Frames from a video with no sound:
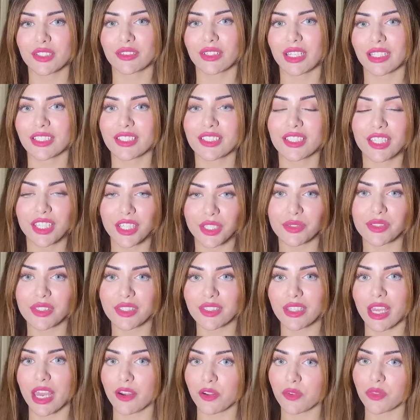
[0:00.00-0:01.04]
excuses
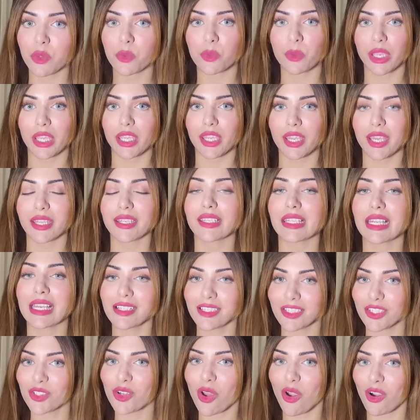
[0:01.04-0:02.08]
out of the way and
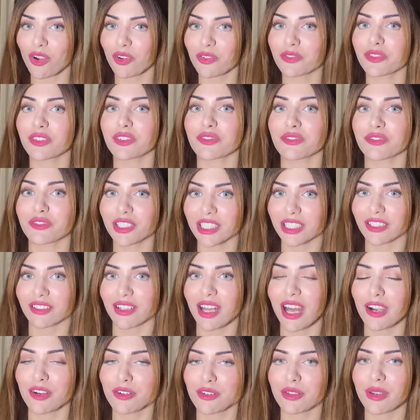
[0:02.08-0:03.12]
let's talk for real.
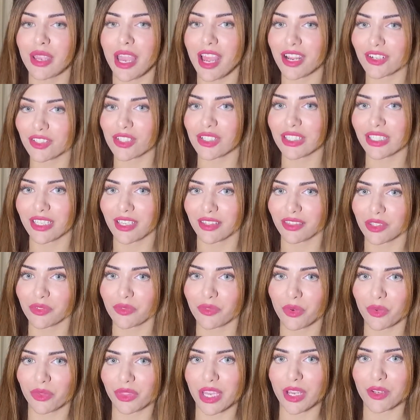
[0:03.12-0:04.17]
How do you actually get the
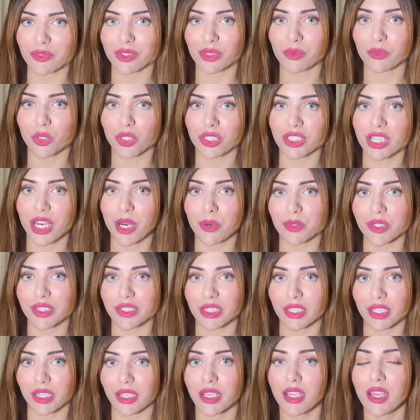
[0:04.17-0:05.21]
4,000 watch hours
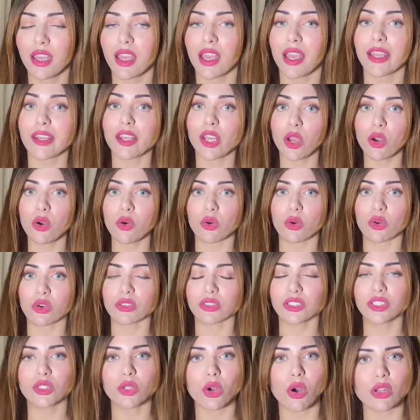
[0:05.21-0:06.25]
in? And oh,
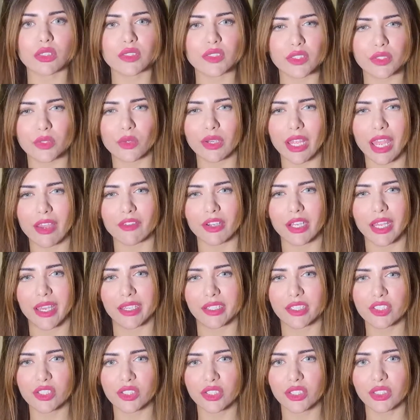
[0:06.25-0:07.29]
you also don't have an
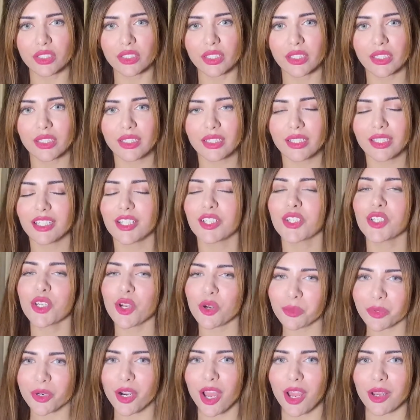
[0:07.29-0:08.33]
editor? No
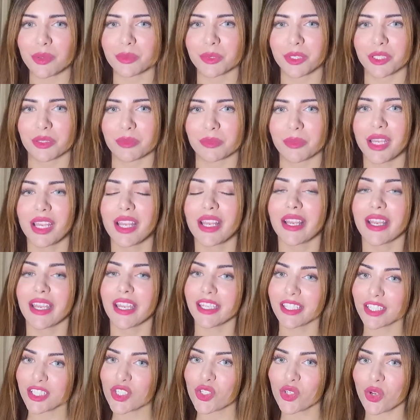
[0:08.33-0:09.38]
problem.
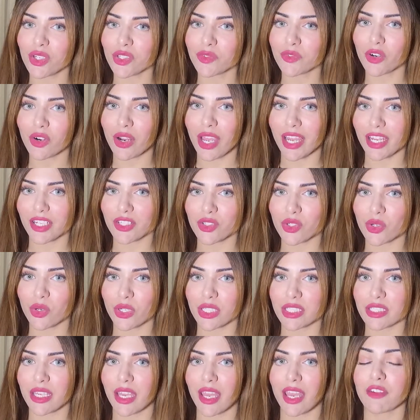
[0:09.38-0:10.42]
InShot for
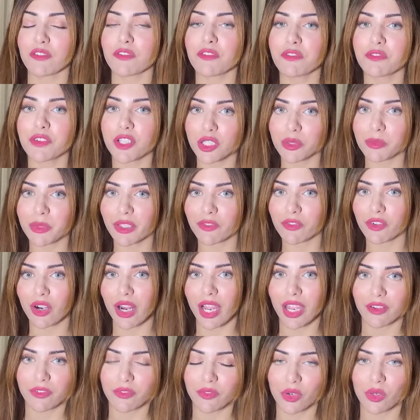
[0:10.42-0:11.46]
Android and Filmic for
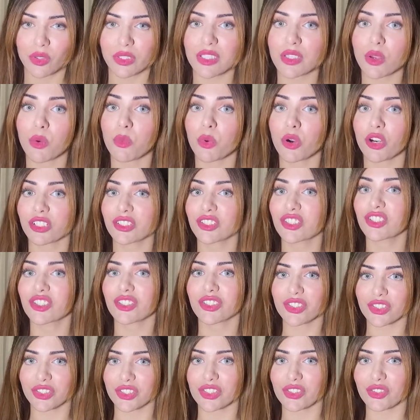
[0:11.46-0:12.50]
iPhones works
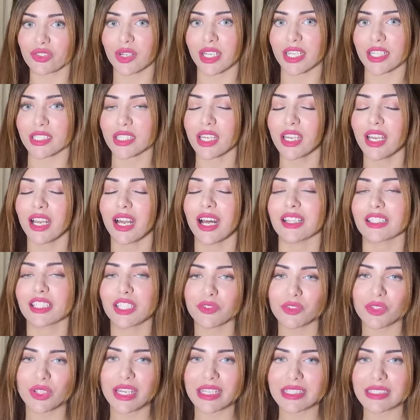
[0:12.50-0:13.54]
just as great. I'll give
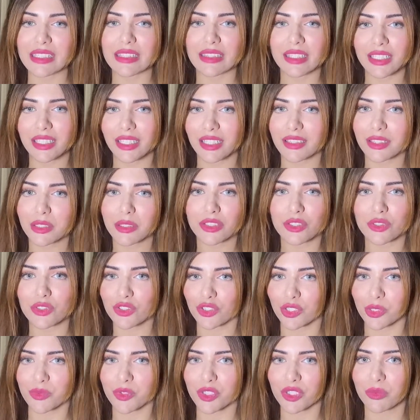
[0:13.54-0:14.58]
you guys a link in the
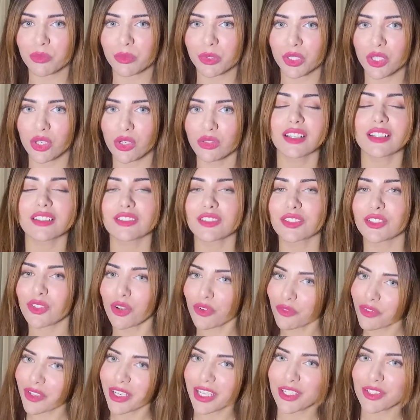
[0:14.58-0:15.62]
description below.
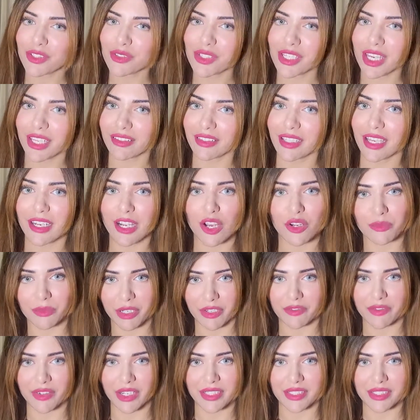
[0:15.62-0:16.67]
Don't forget to check that out, my
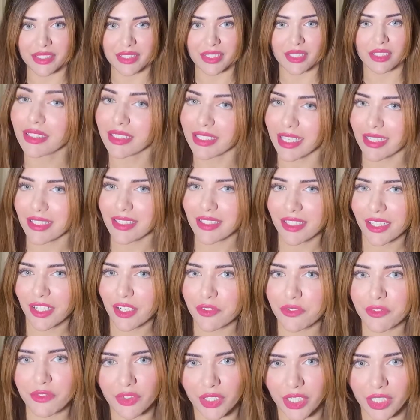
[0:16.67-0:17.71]
friends. Yes, they're
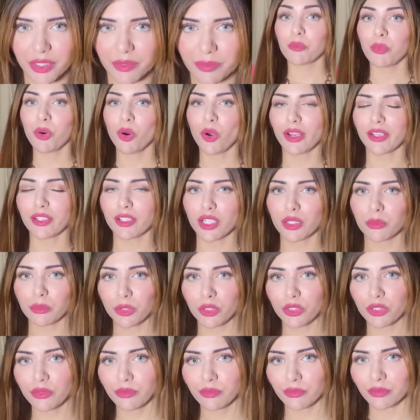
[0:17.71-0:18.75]
free. Point
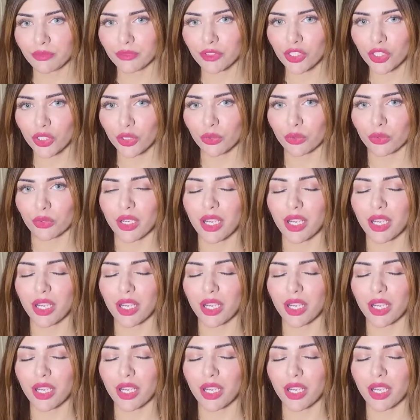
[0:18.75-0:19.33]
number 2,